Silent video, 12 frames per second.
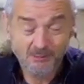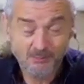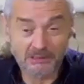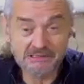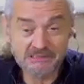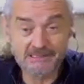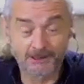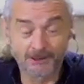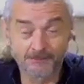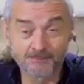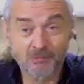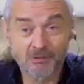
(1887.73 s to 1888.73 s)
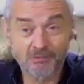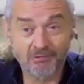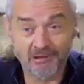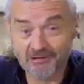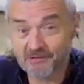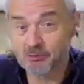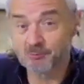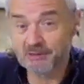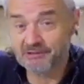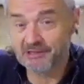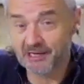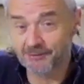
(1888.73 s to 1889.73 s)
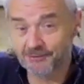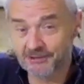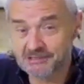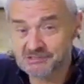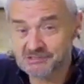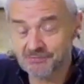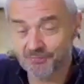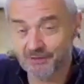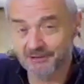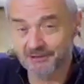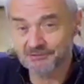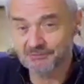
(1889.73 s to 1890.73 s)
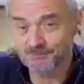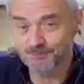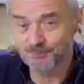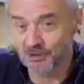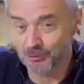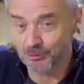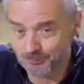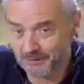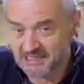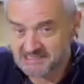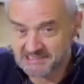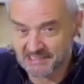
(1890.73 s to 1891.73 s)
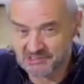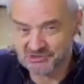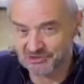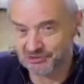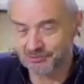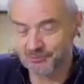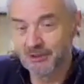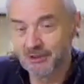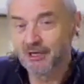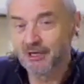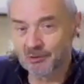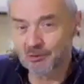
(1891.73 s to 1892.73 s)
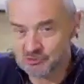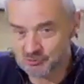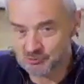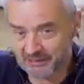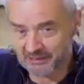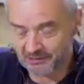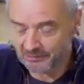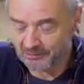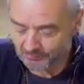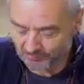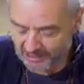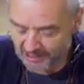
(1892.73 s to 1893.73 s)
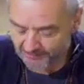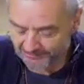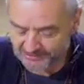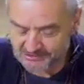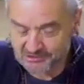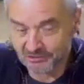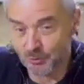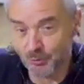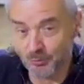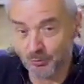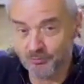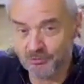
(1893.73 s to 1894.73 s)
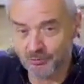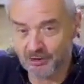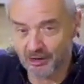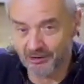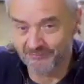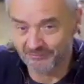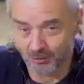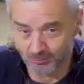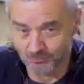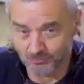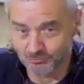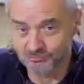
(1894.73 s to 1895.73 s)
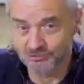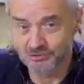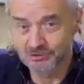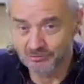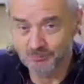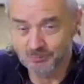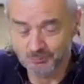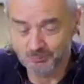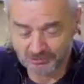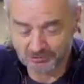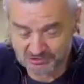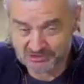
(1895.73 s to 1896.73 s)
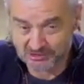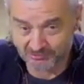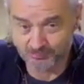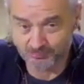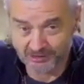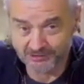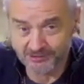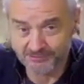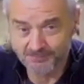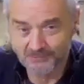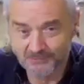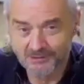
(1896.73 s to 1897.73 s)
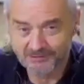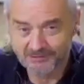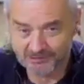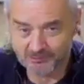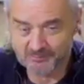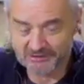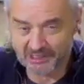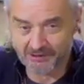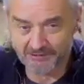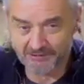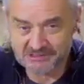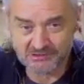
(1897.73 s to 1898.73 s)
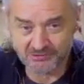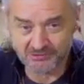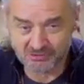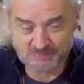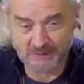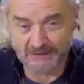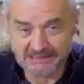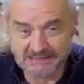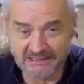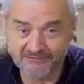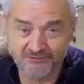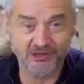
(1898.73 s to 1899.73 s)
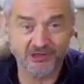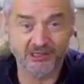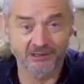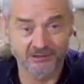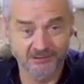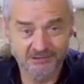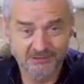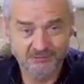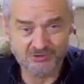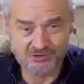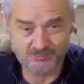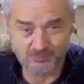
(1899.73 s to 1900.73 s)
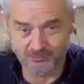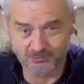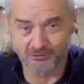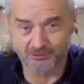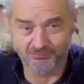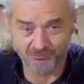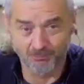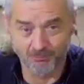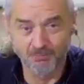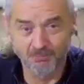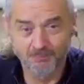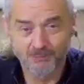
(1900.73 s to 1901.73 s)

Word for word: But um, then there'll be the areas that don't make sense to you, and those will be the areas that you, you kind of hold yourself with. There'll be the areas that your spine is lifting to support you from.